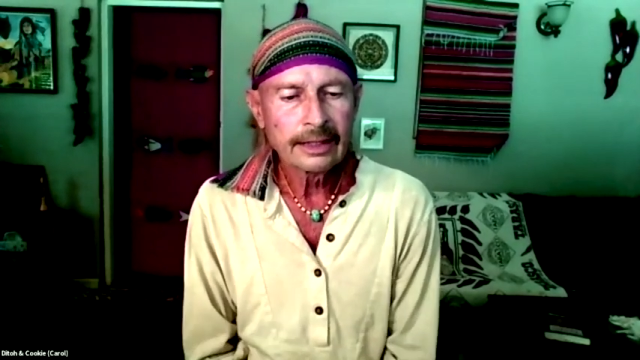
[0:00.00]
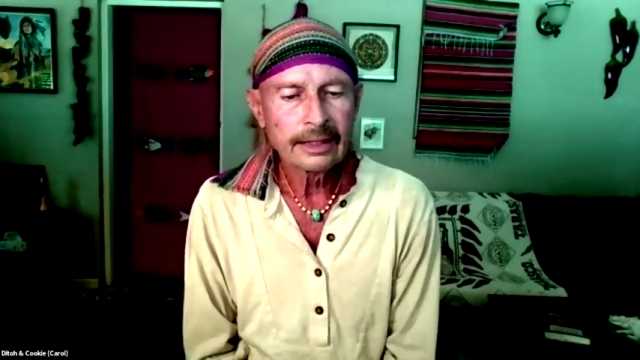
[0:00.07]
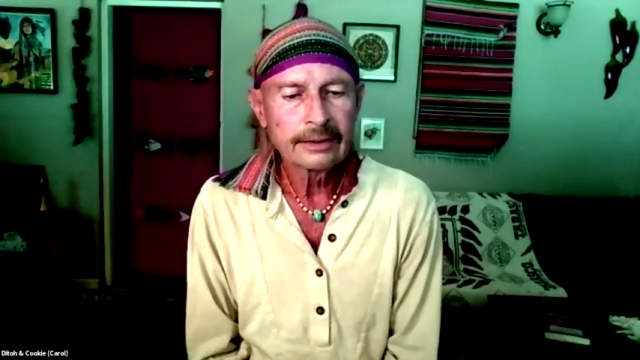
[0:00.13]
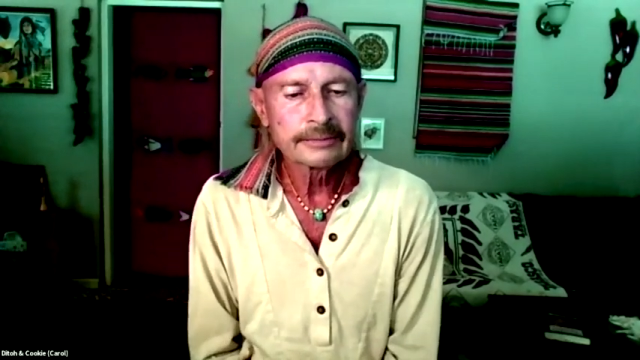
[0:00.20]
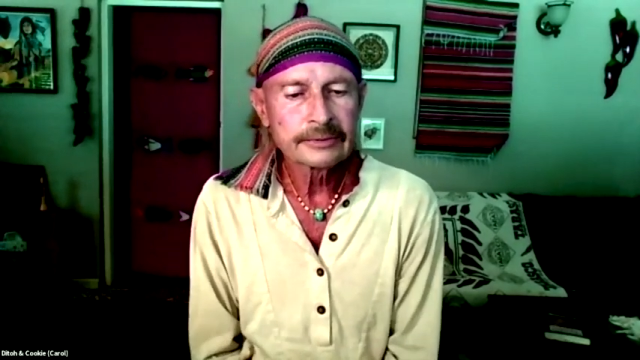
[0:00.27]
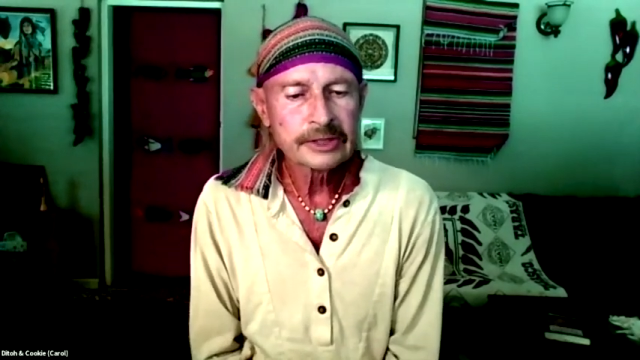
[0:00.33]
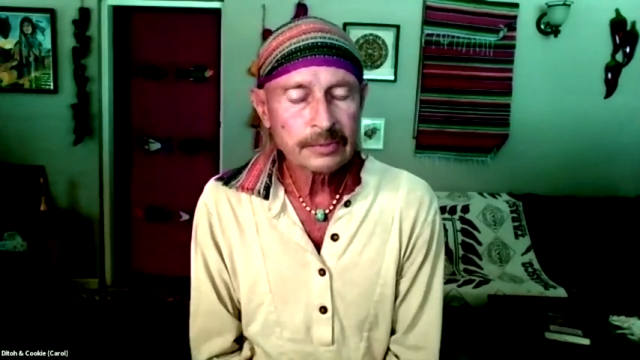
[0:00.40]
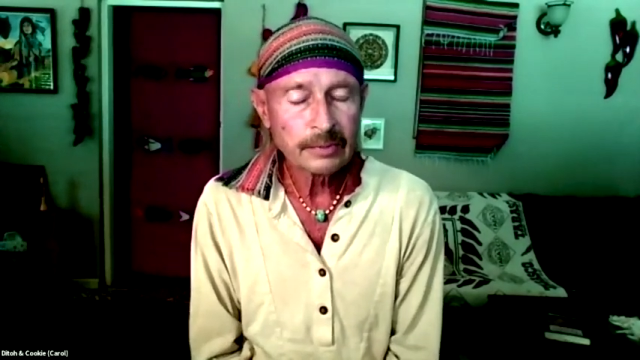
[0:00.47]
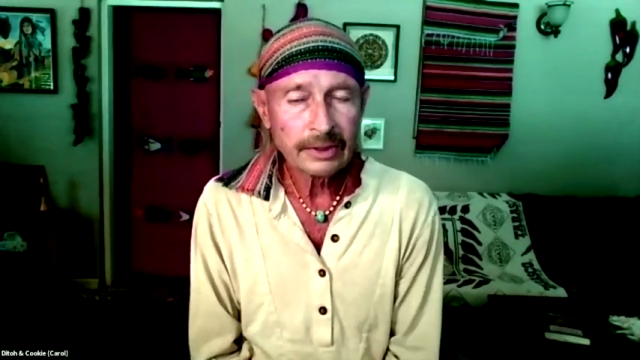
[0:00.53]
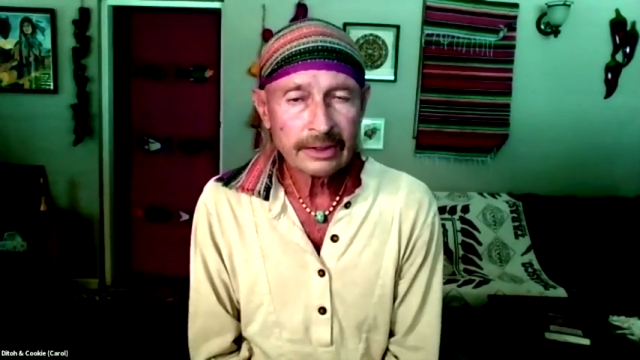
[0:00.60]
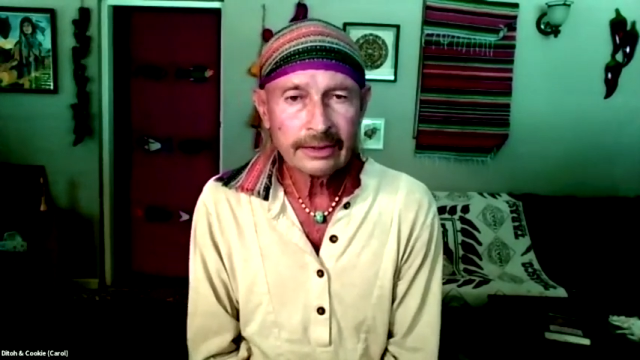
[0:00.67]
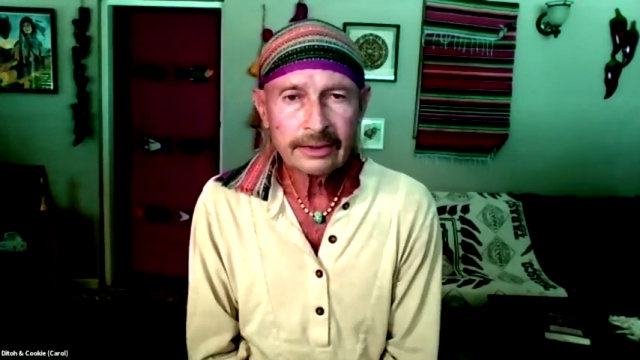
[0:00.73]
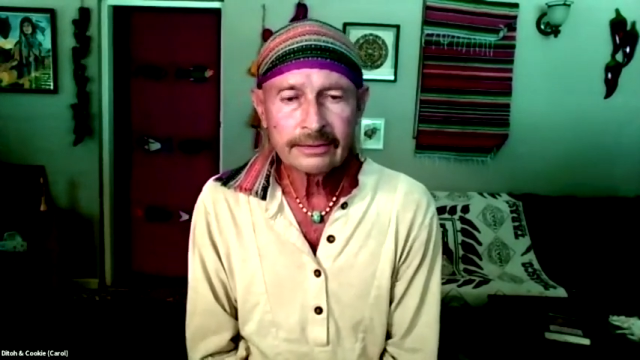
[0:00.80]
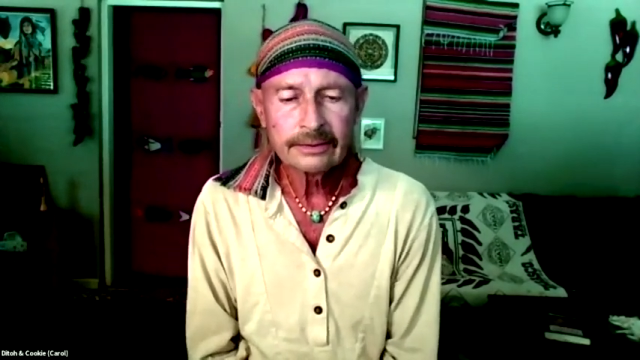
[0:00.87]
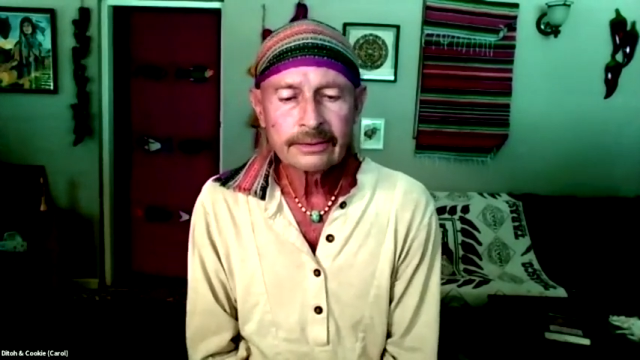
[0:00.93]

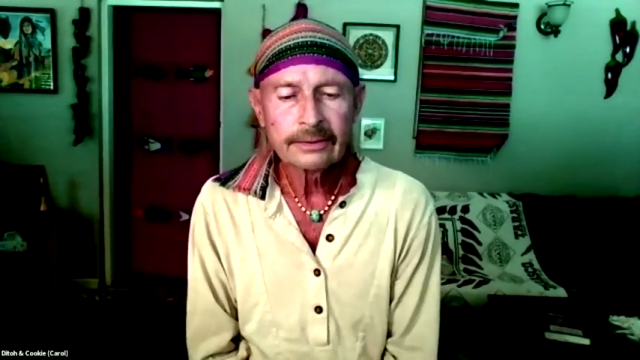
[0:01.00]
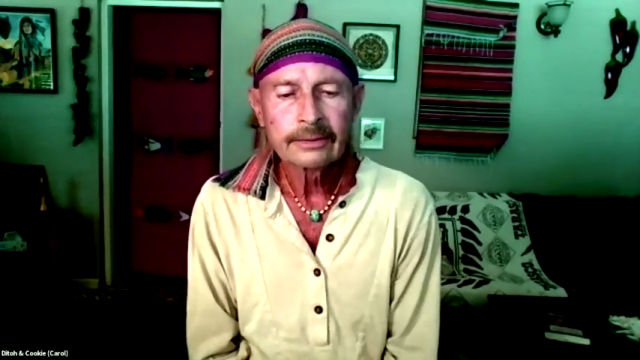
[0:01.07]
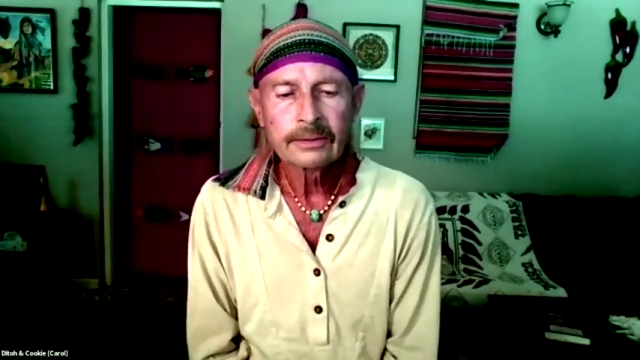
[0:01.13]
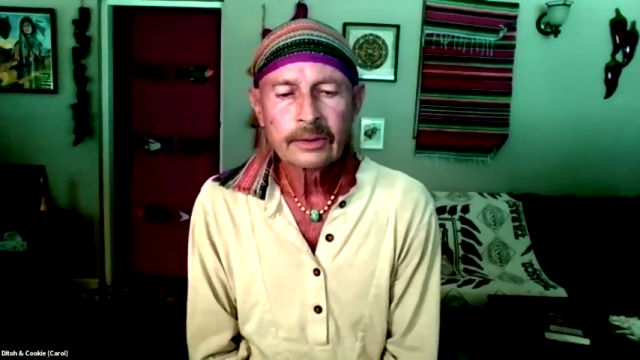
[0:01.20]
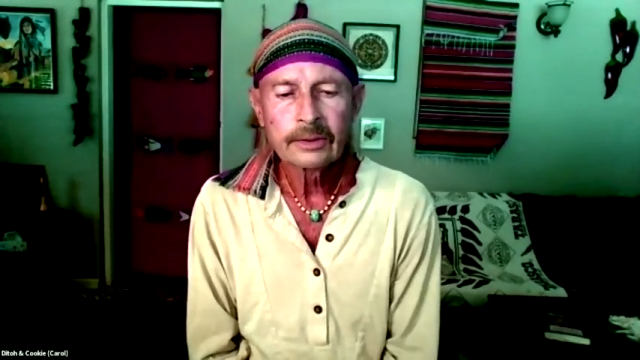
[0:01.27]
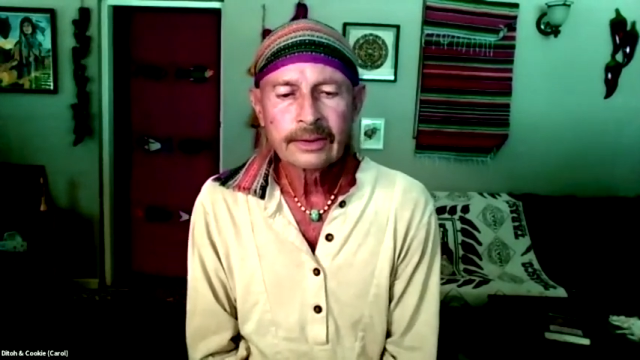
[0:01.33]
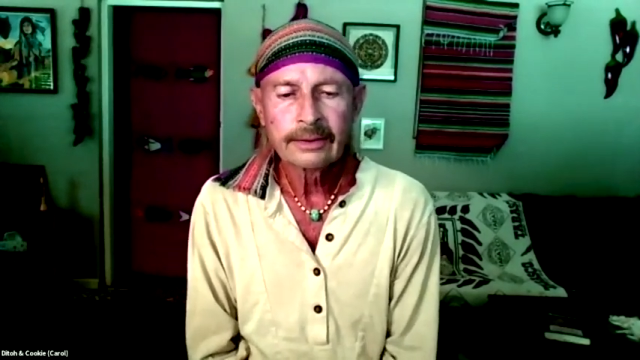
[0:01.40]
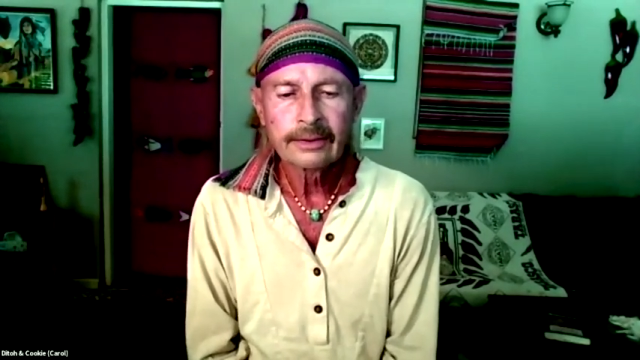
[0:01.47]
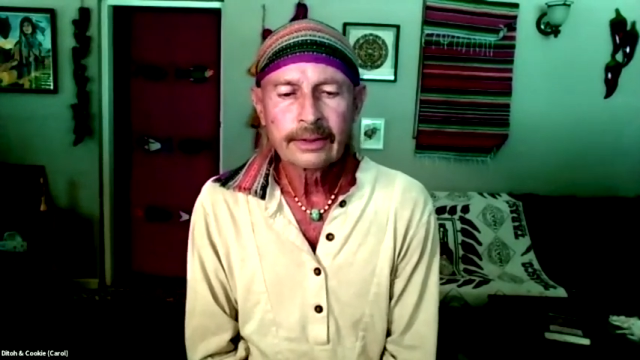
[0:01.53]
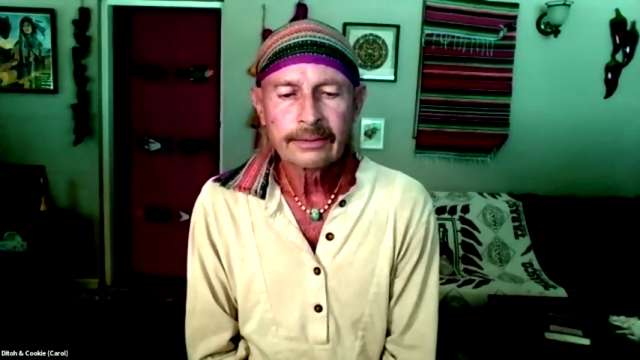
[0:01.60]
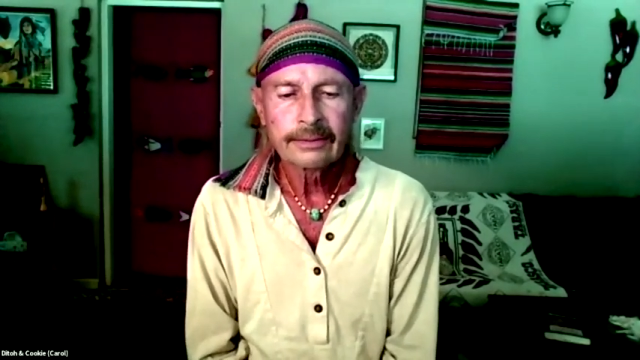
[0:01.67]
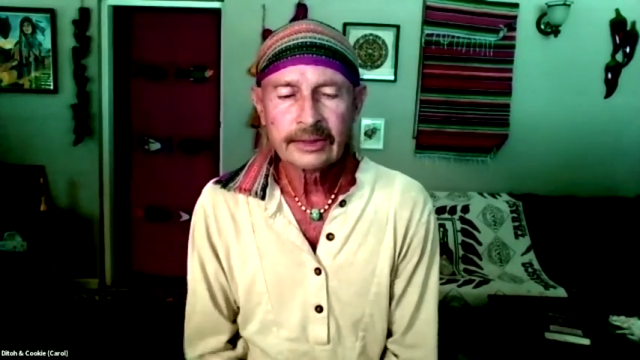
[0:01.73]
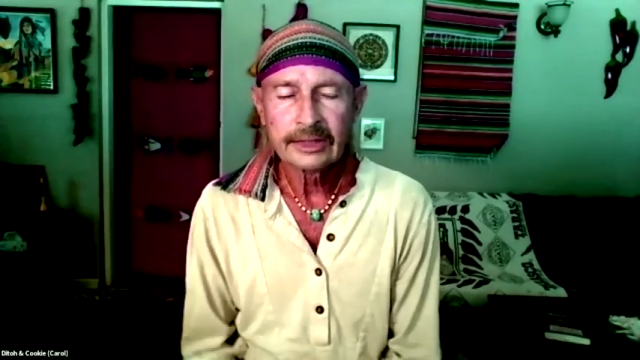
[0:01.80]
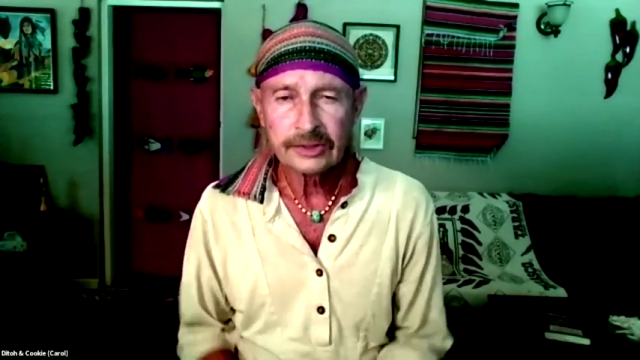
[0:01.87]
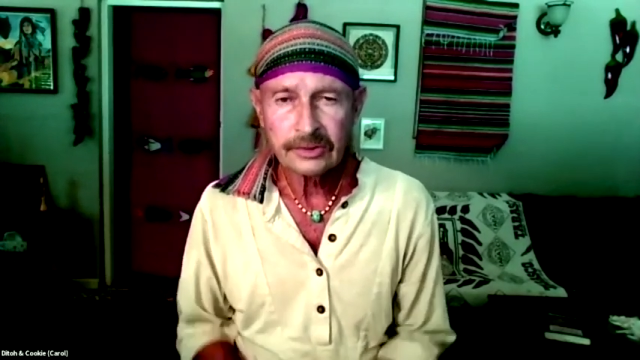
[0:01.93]
spirit. These